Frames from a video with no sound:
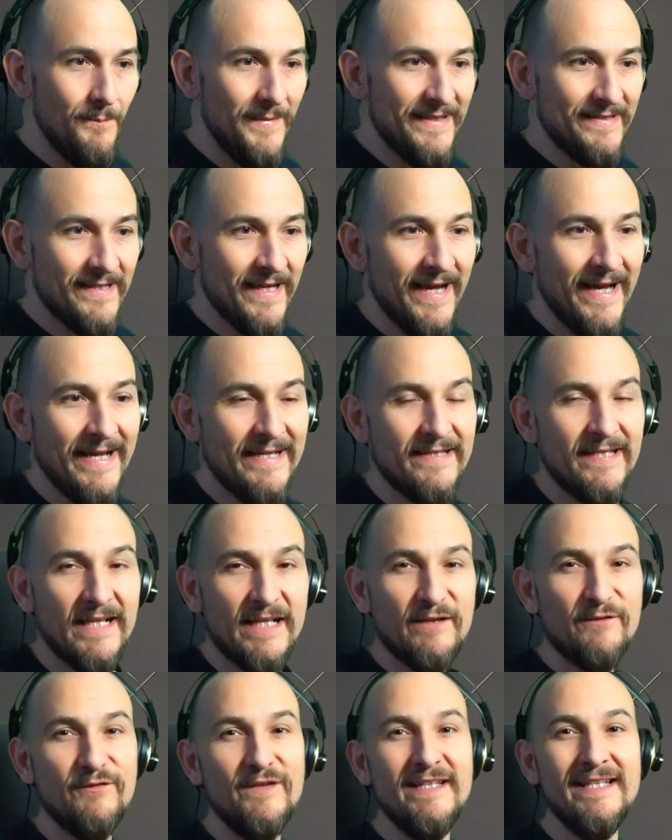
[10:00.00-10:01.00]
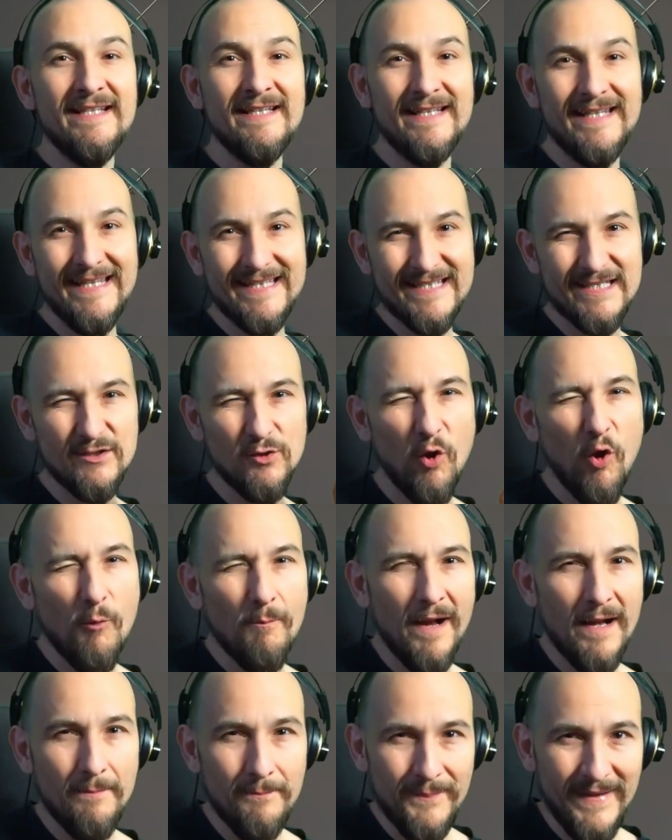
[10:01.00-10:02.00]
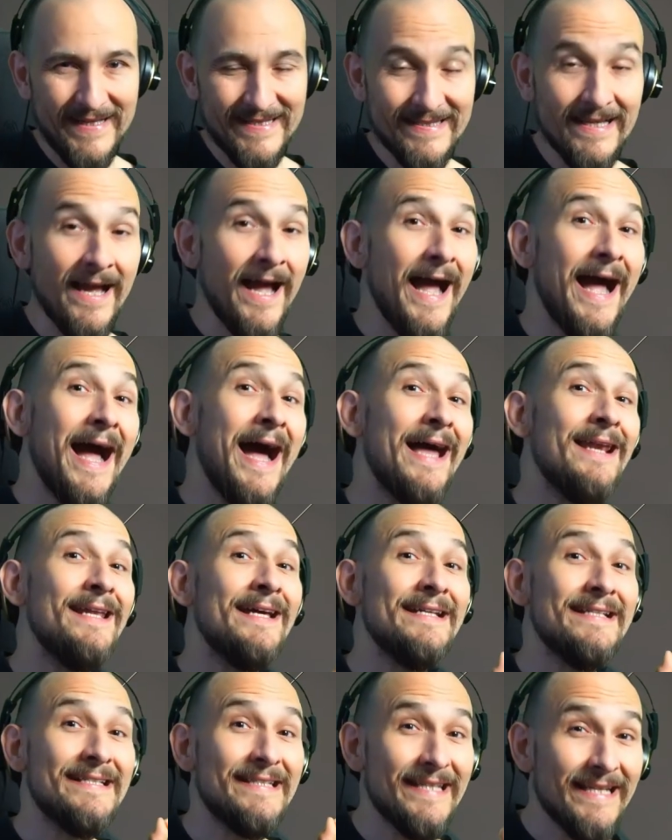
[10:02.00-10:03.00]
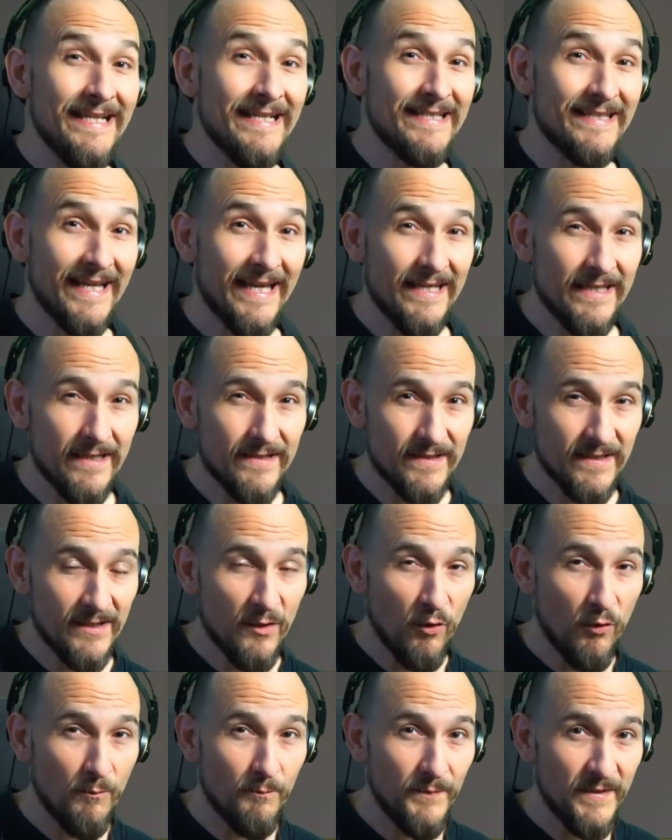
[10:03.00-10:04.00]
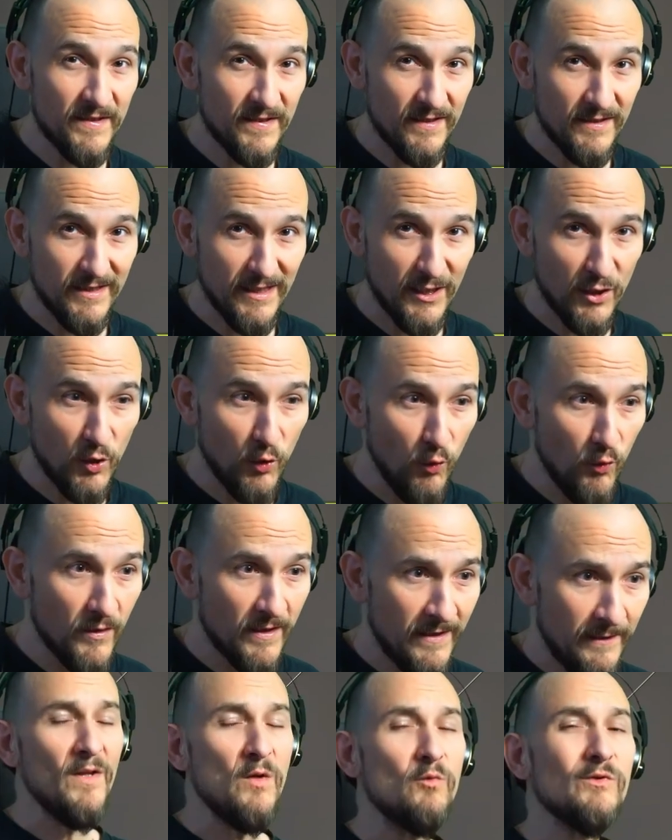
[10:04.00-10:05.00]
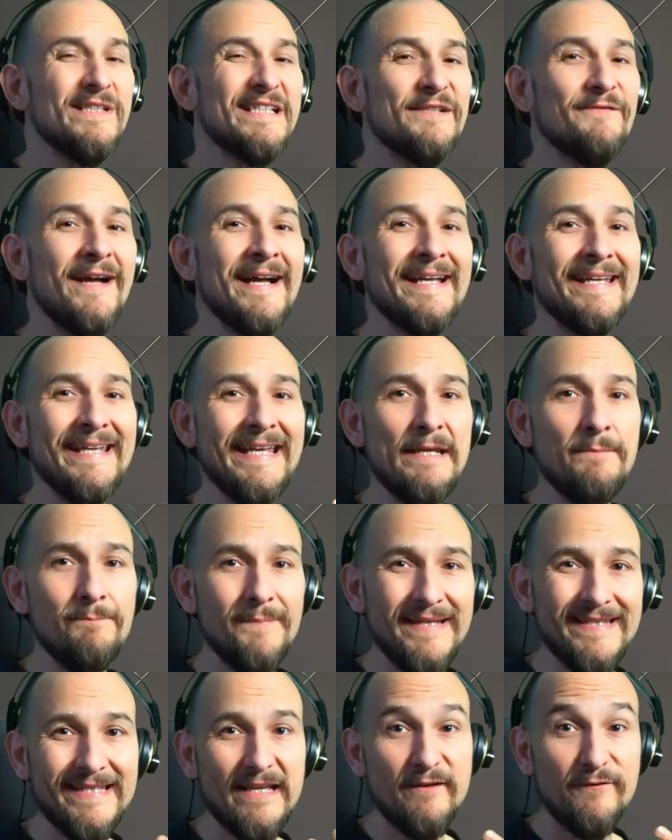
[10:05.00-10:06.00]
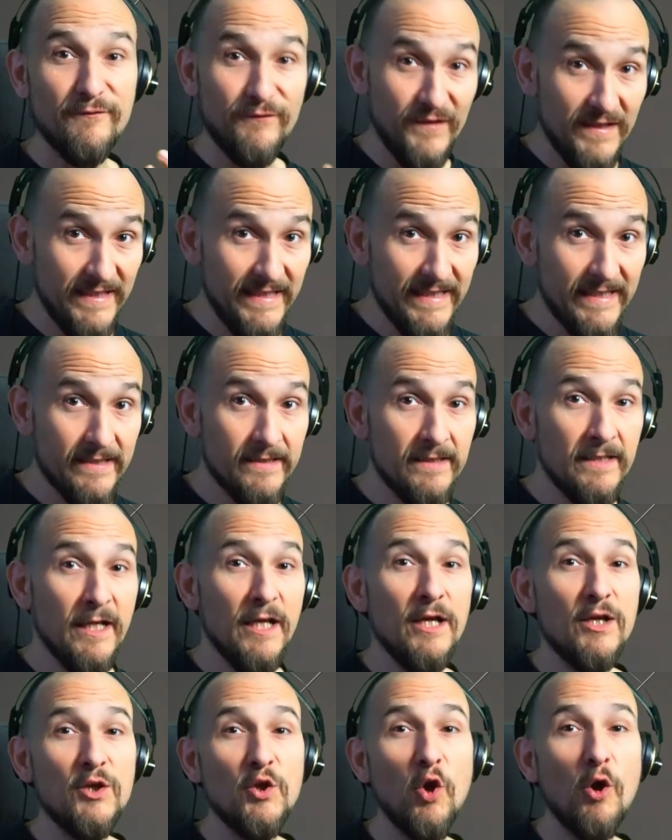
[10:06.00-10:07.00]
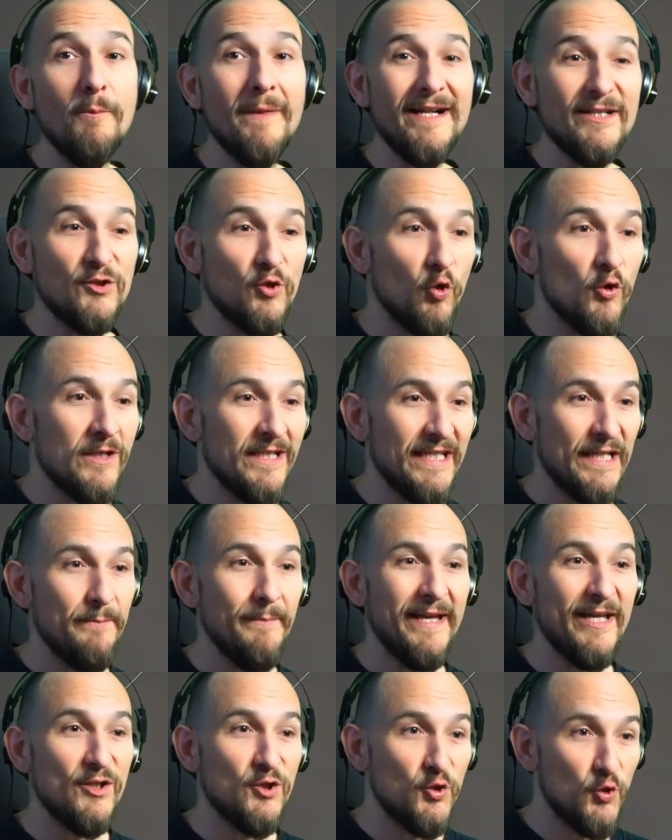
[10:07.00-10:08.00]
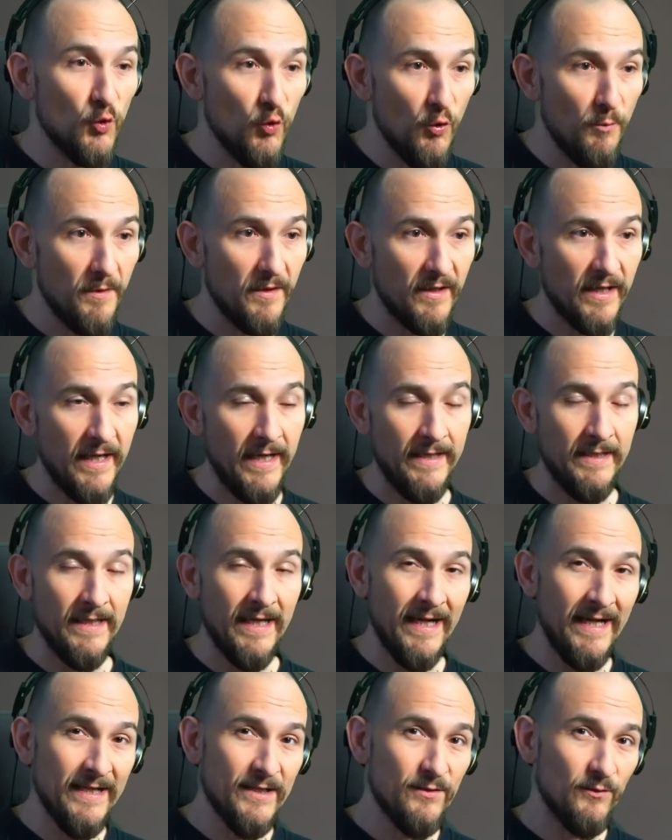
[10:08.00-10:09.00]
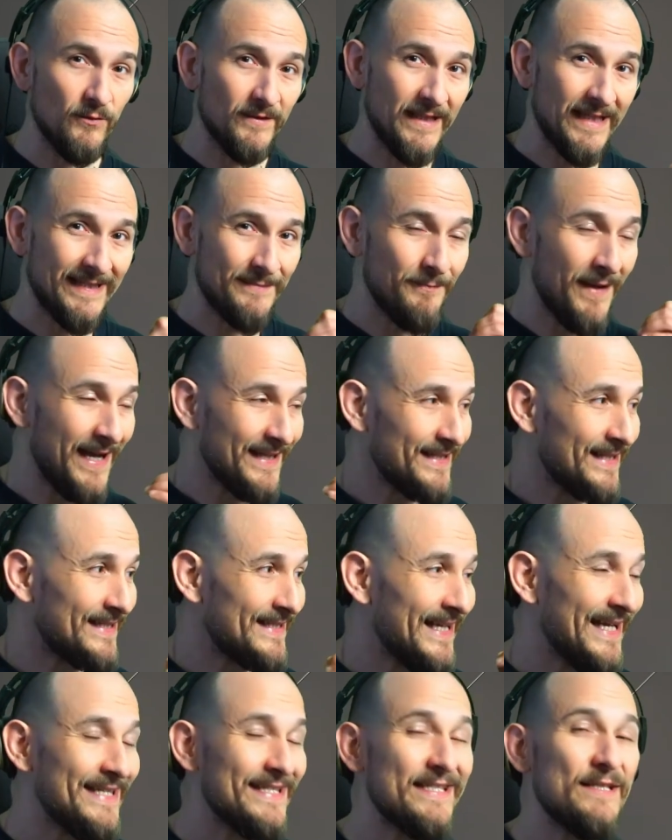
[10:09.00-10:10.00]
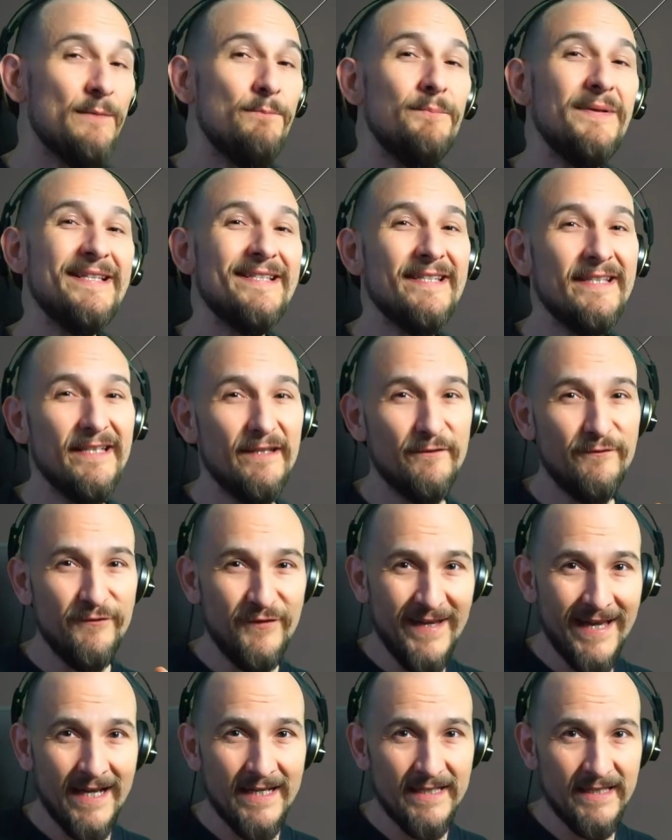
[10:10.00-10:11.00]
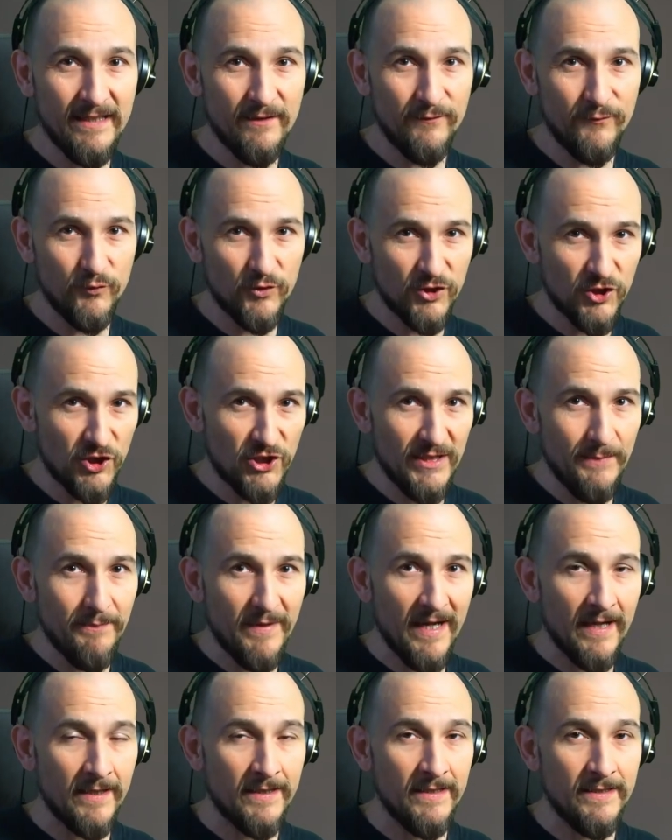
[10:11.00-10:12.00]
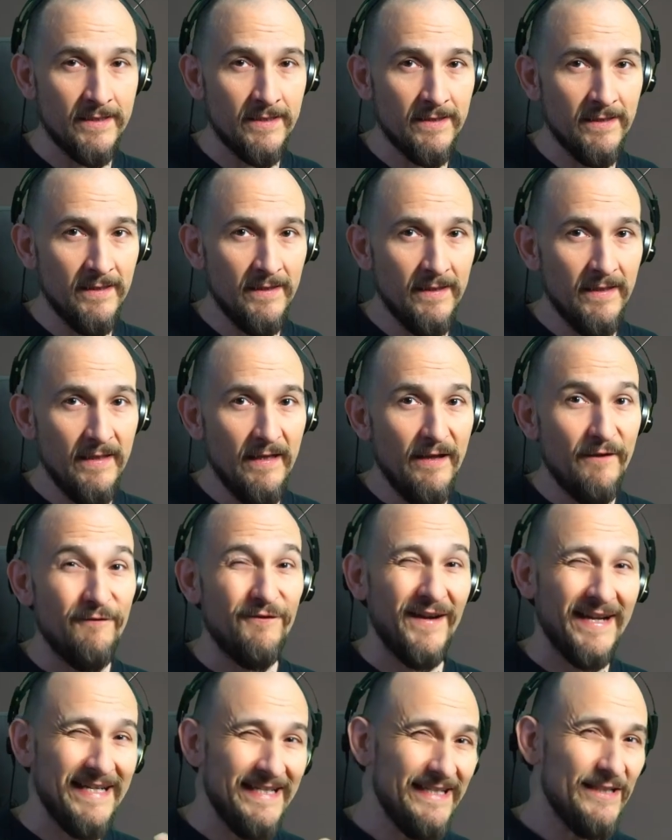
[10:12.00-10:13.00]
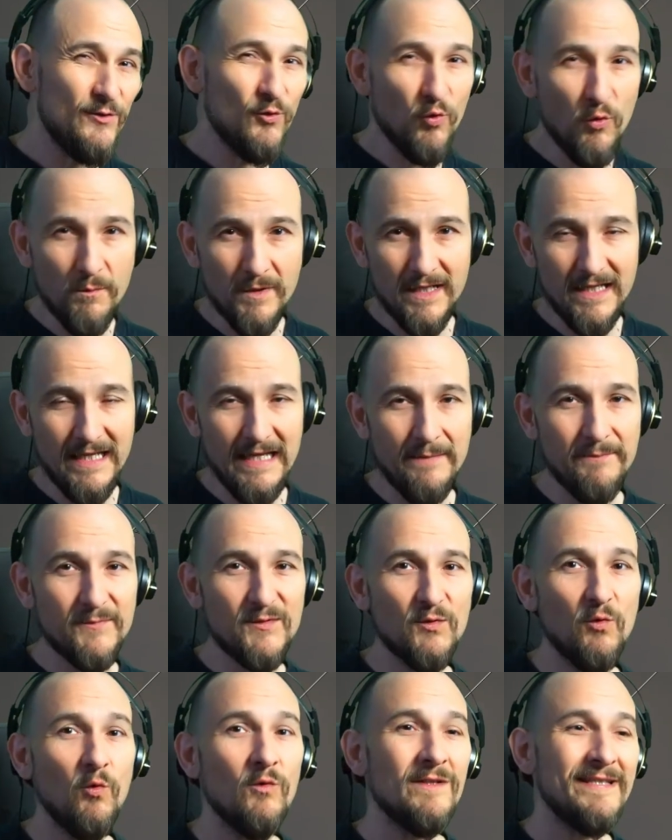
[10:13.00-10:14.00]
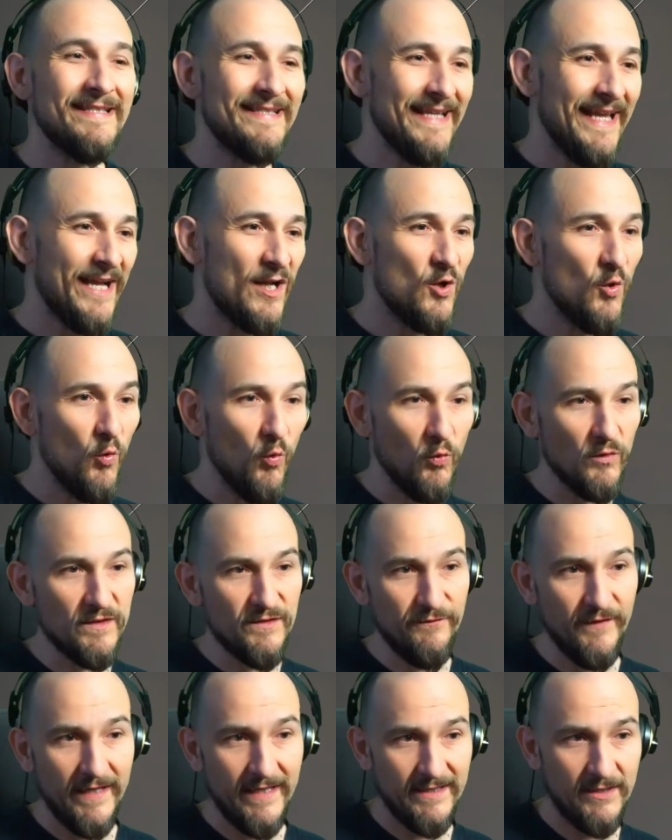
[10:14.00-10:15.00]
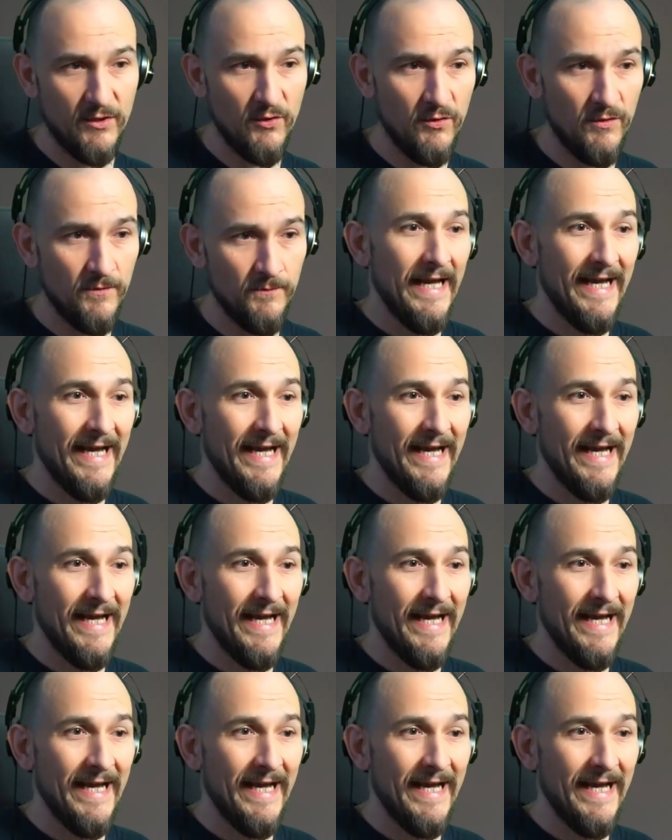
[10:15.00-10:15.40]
with the mayfly, you get a lot more chub again. So that makes things a little more tricky for telescopic fishing, because the chub can get really big. Otherwise, even just with bark beetle larvae, it already works really well.